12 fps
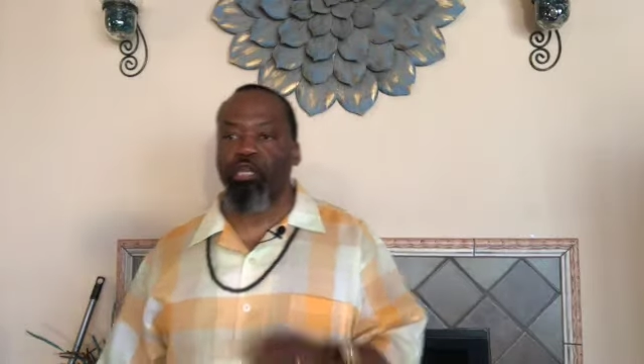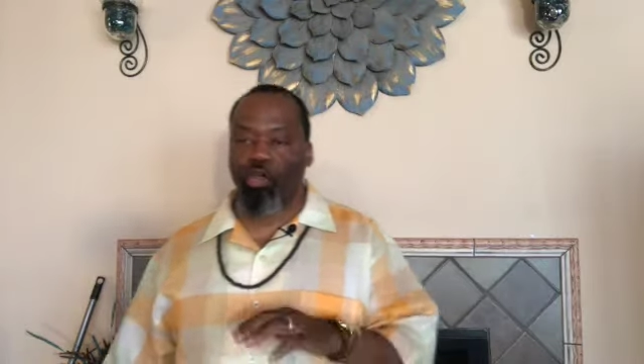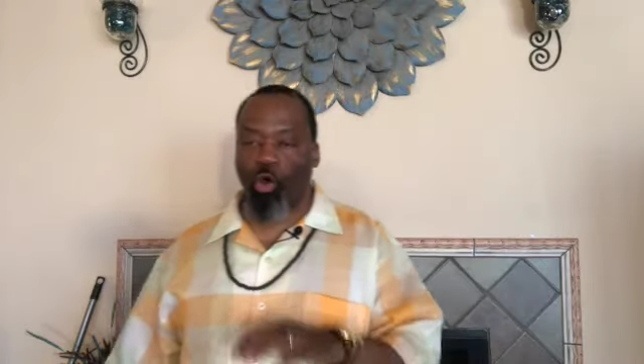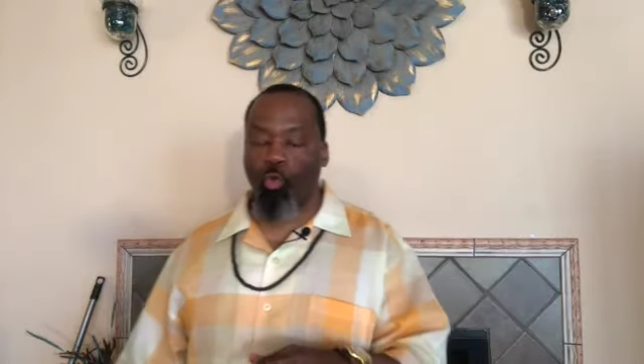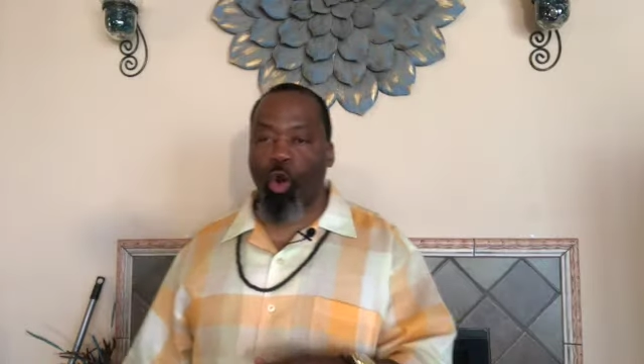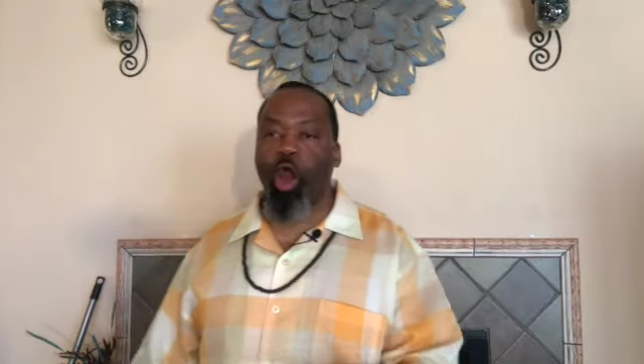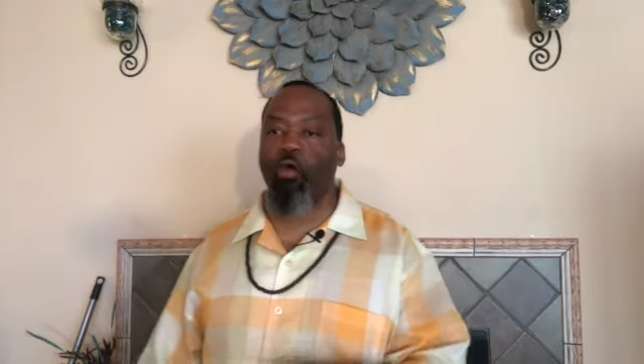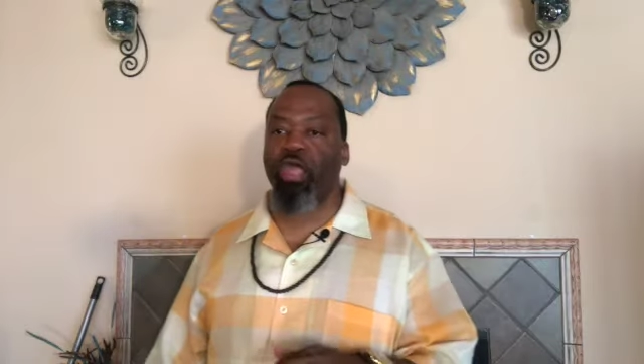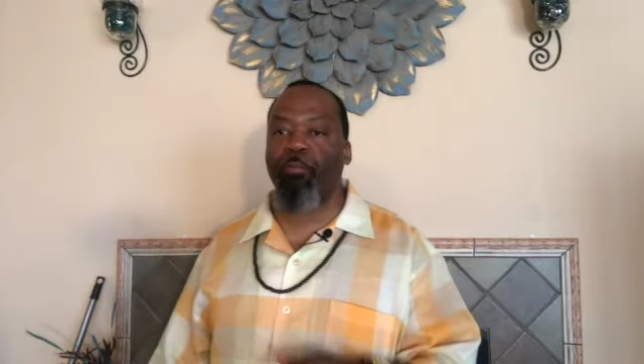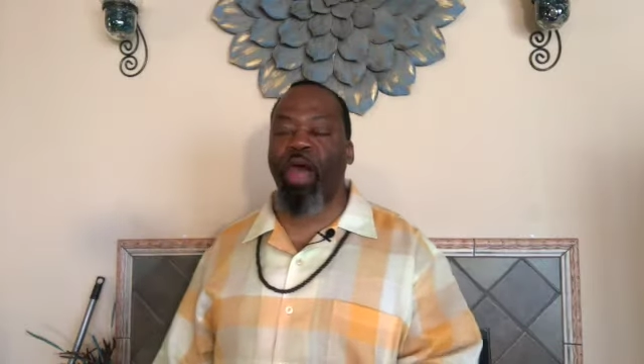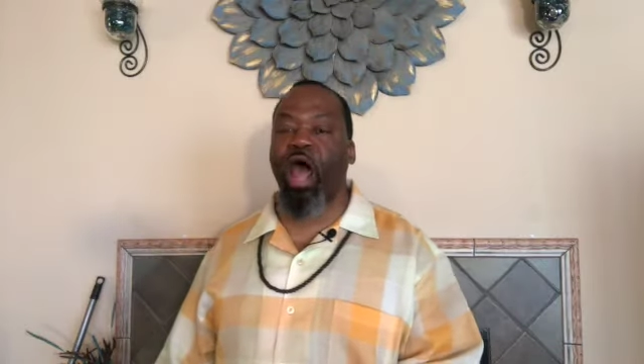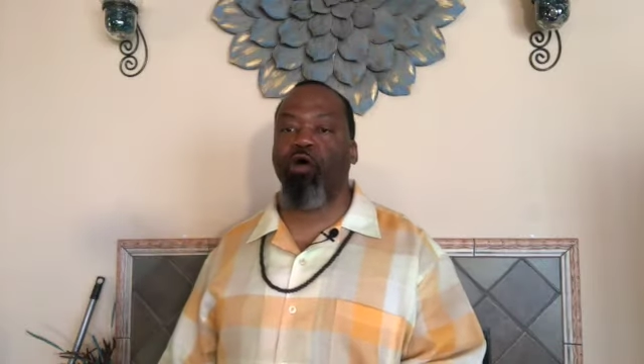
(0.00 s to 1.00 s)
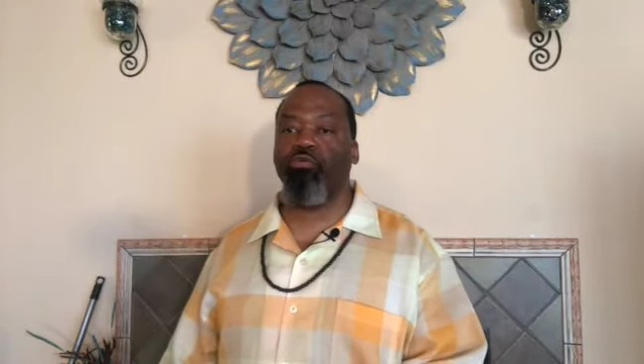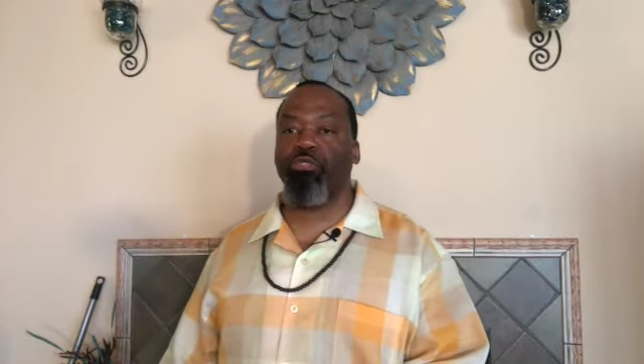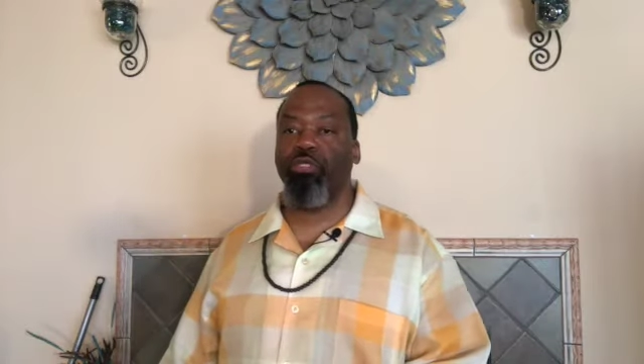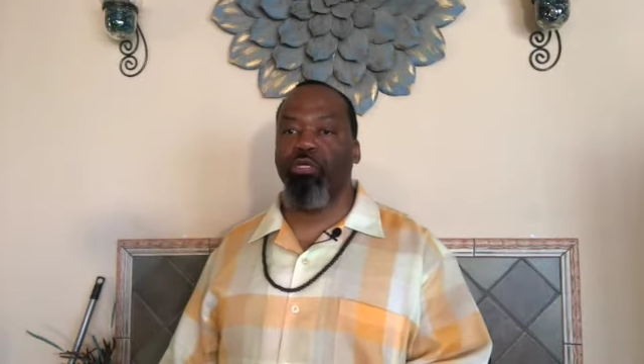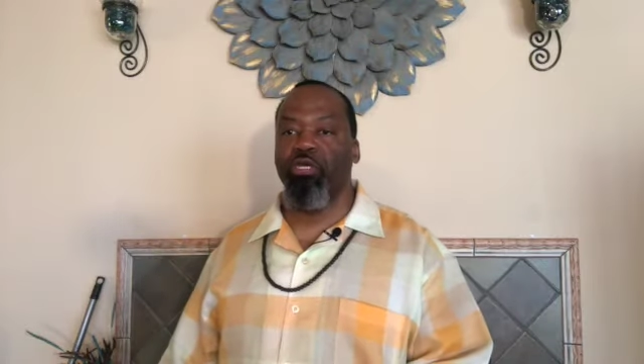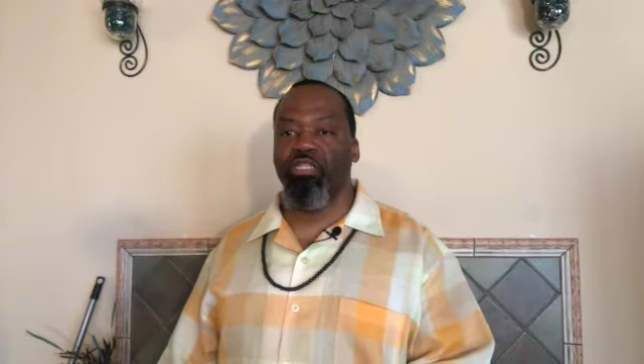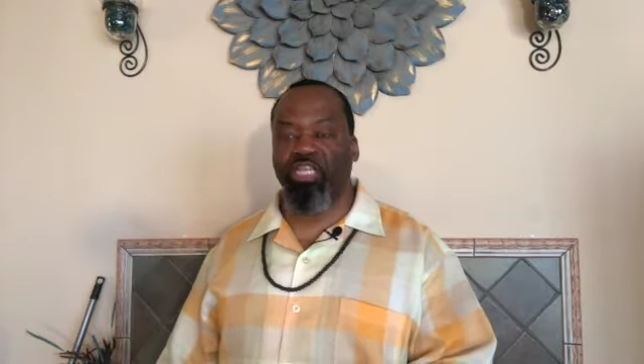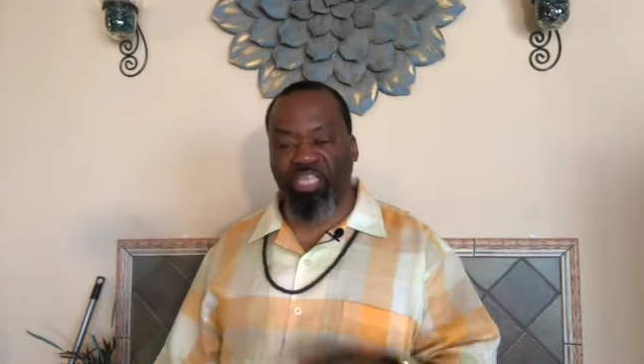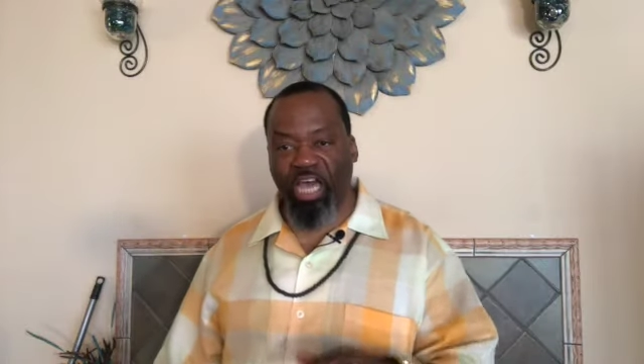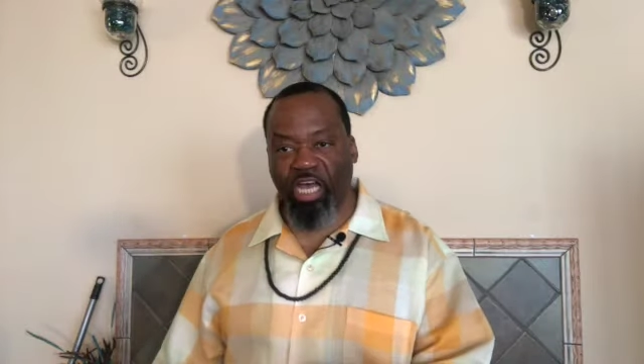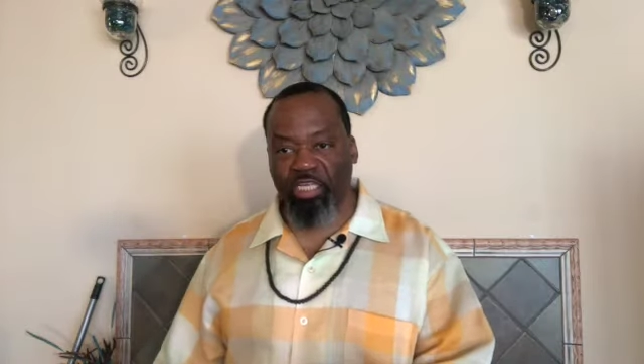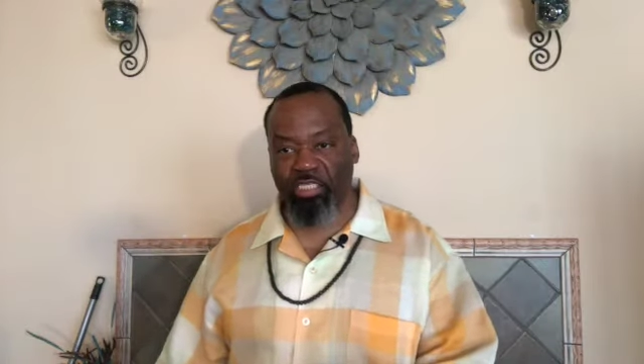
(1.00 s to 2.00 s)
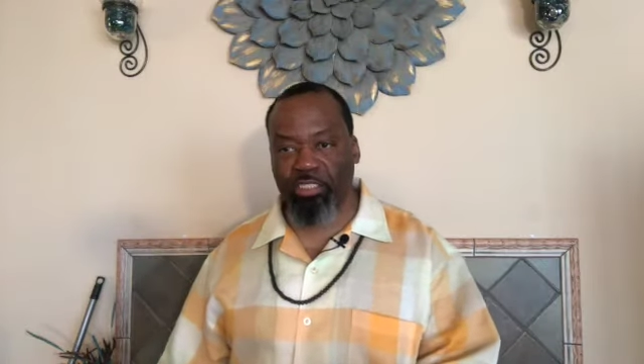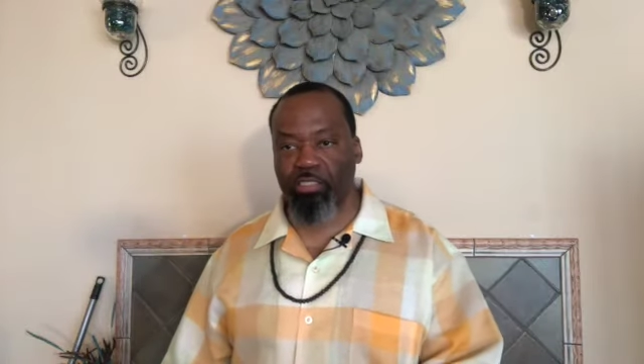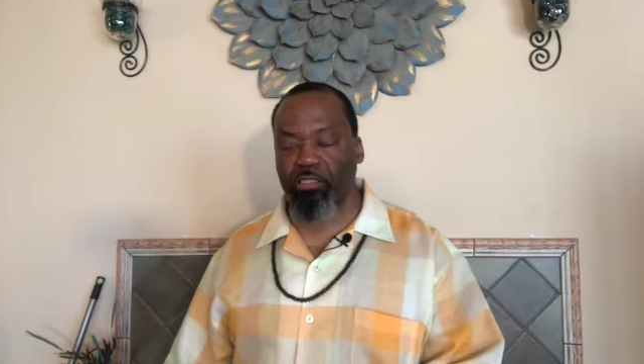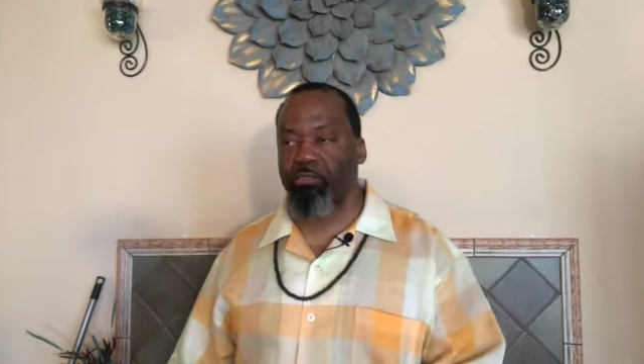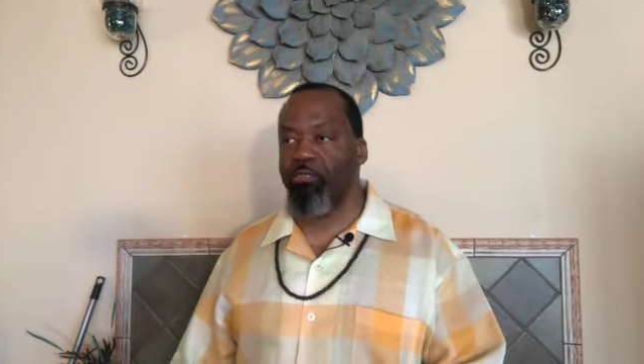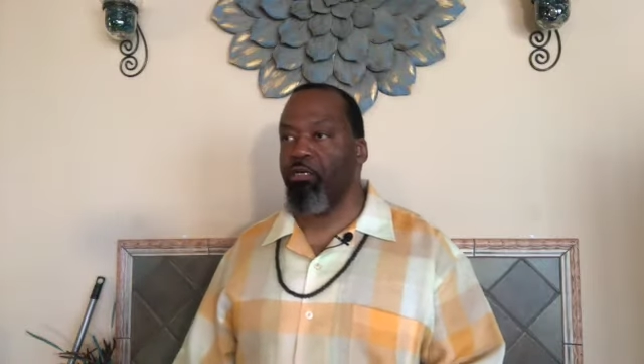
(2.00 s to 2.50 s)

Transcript: don't worry about the dust.